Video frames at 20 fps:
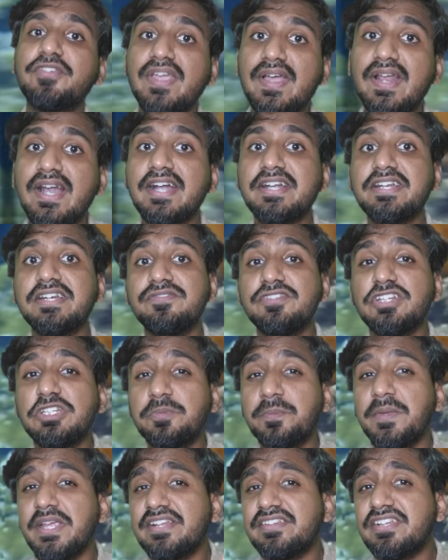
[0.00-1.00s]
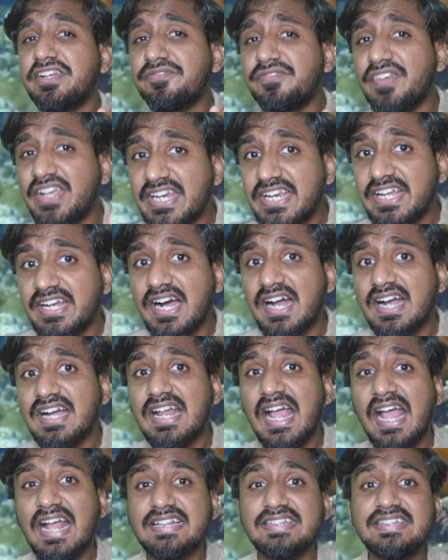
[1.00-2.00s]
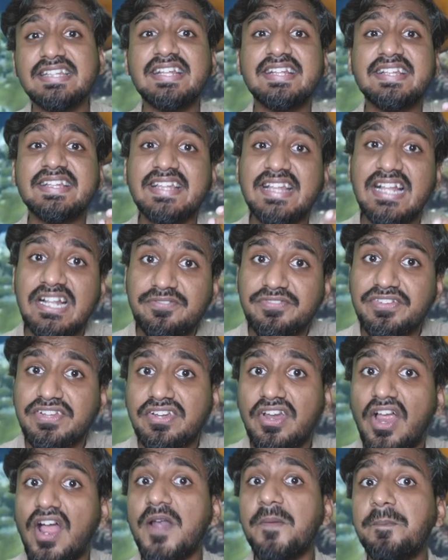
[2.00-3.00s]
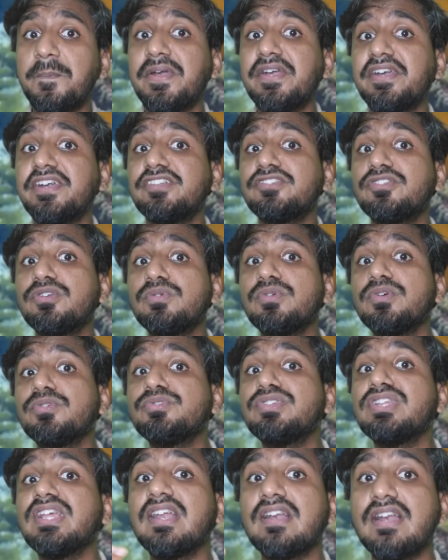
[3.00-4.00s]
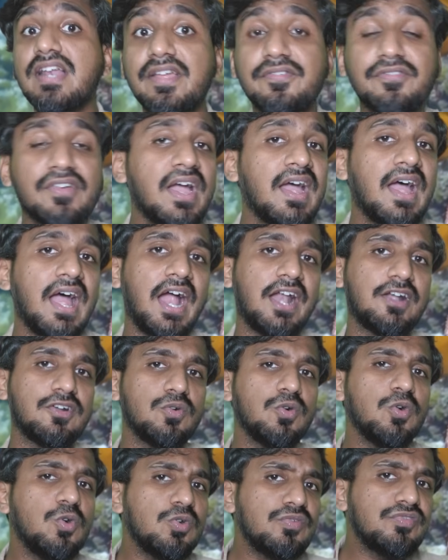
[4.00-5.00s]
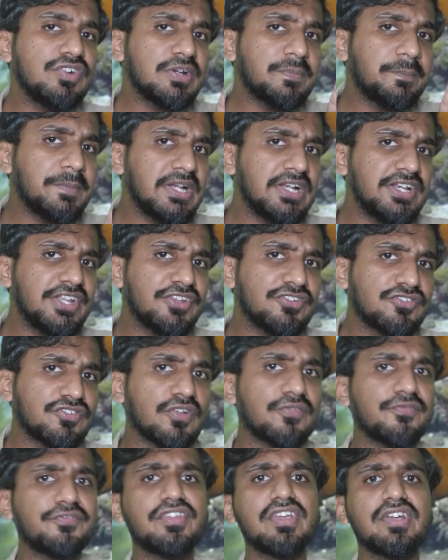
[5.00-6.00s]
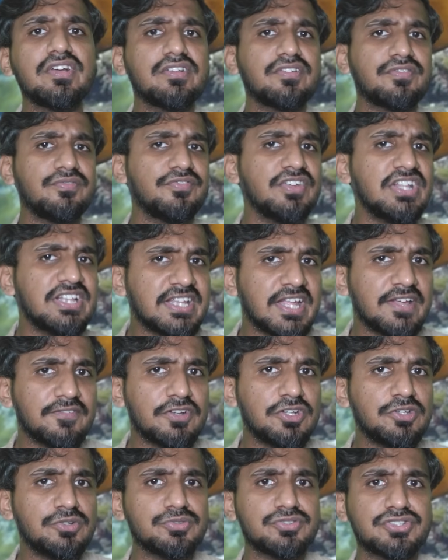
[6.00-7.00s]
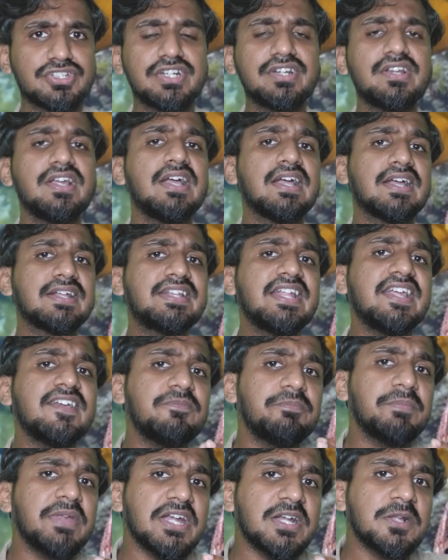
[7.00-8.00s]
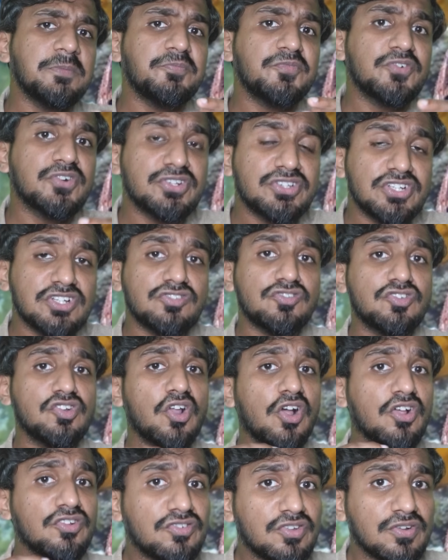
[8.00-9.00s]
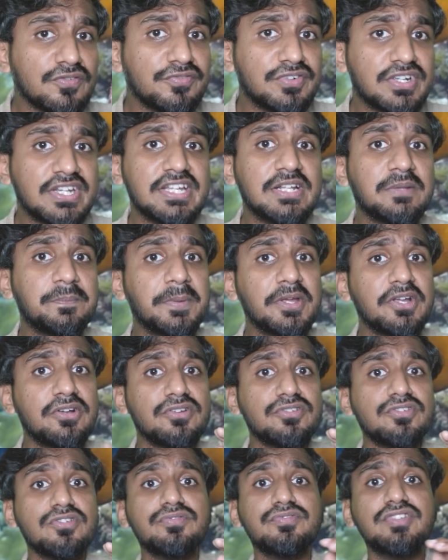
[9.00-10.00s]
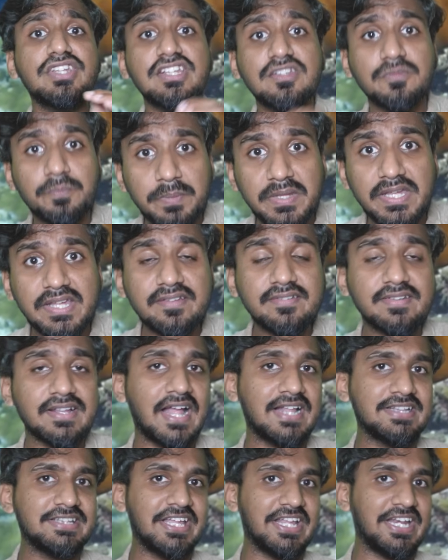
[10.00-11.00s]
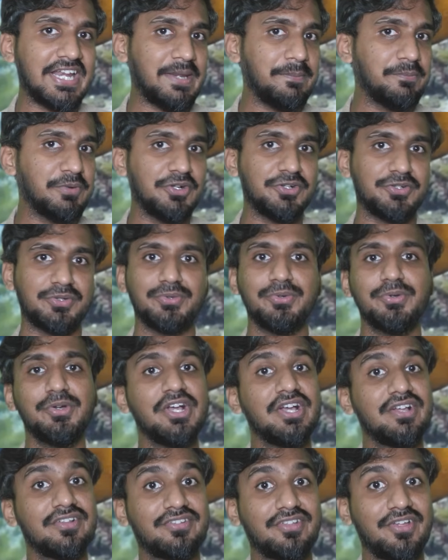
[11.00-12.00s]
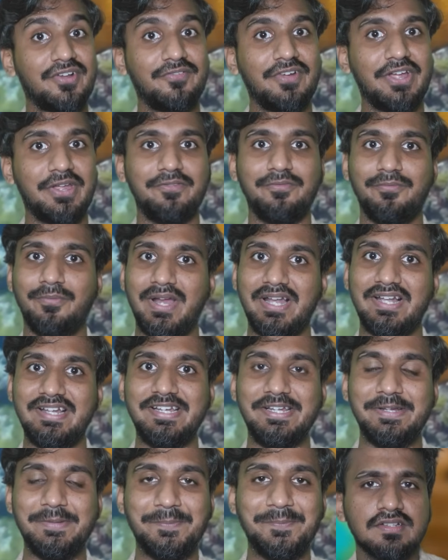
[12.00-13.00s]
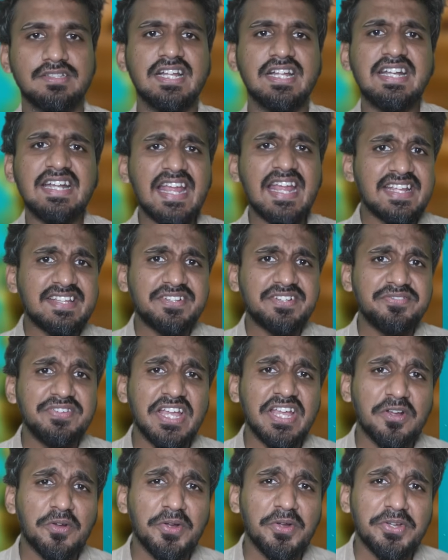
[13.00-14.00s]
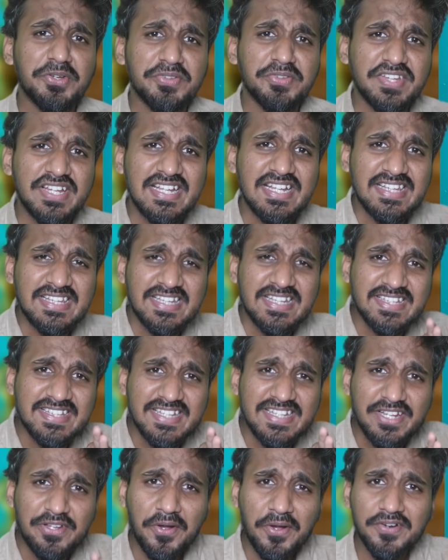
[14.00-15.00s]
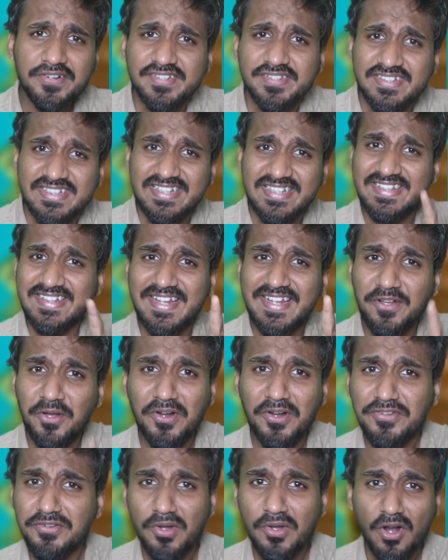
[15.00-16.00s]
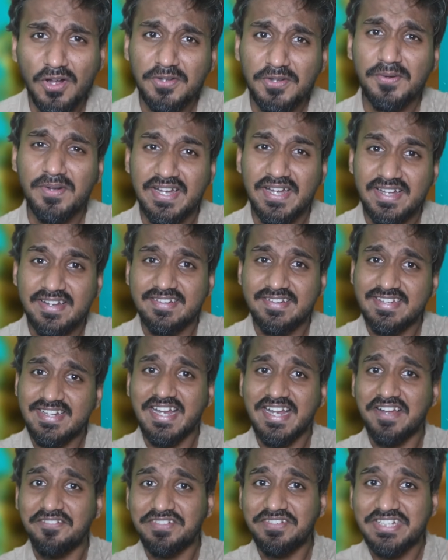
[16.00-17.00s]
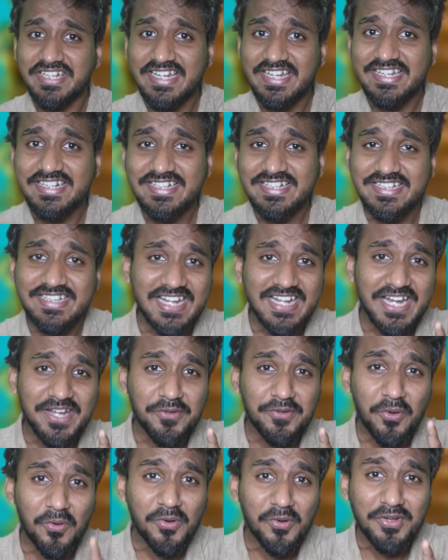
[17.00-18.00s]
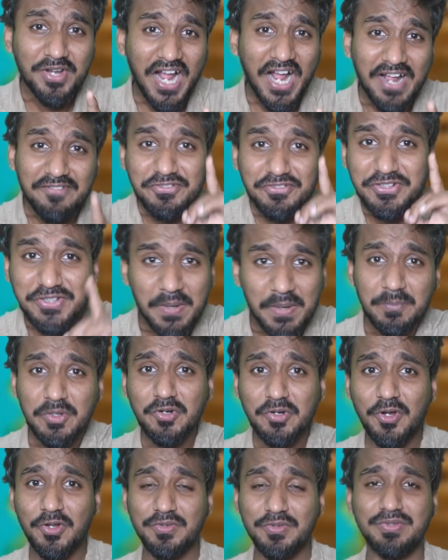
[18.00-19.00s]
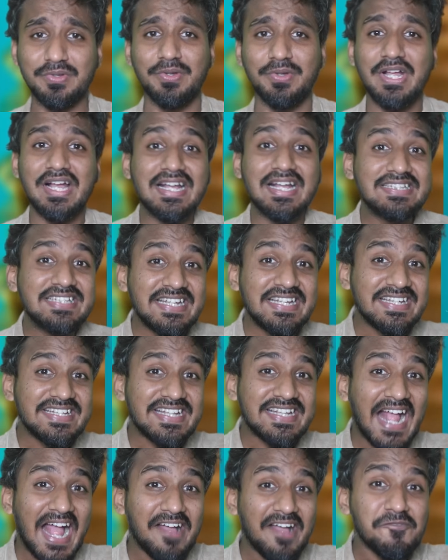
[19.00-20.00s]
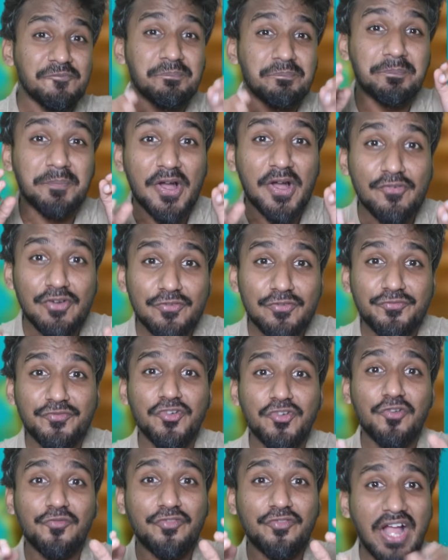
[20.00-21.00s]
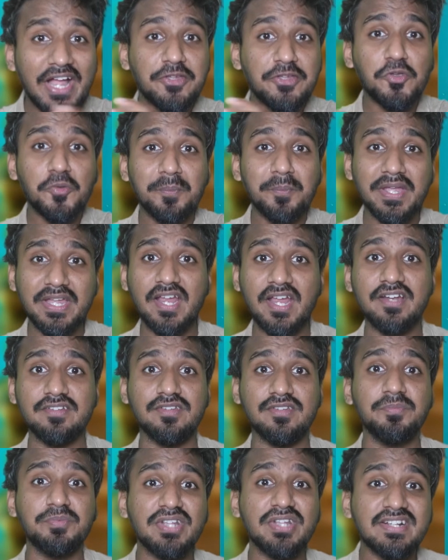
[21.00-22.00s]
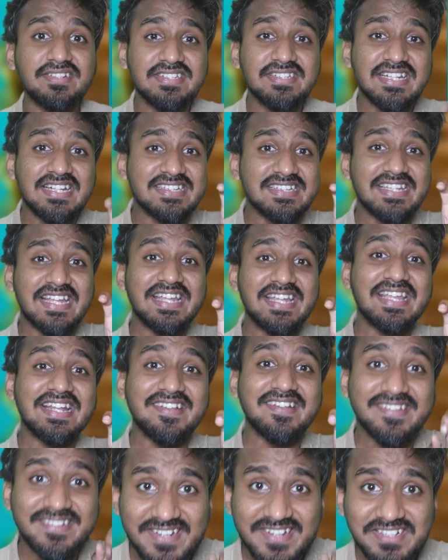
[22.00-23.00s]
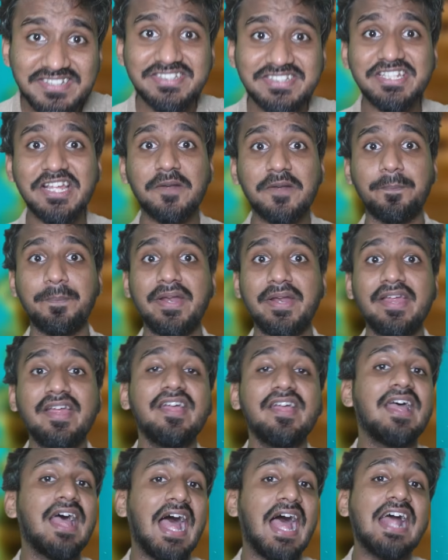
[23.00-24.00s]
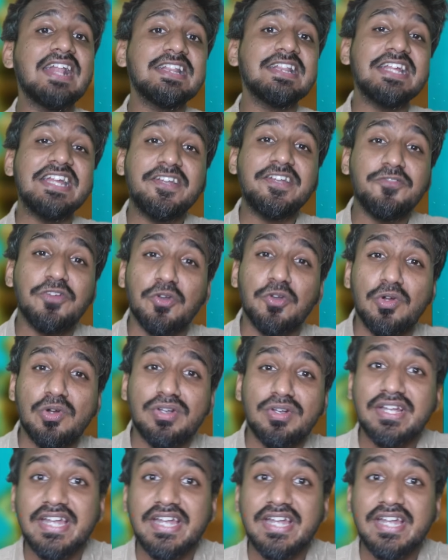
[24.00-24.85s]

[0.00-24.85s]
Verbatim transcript: keratin which makes it very hard and they self-sharpen it throughout their life. And over millions of years with evolution, they have made up for this loss of teeth because of these beaks and they are able to survive wildly. The next we are going to see is the seahorse. This seahorse not only doesn't have teeth, they don't have stomach also. These have powerful vacuum mechanism such that they can suck their prey and it will go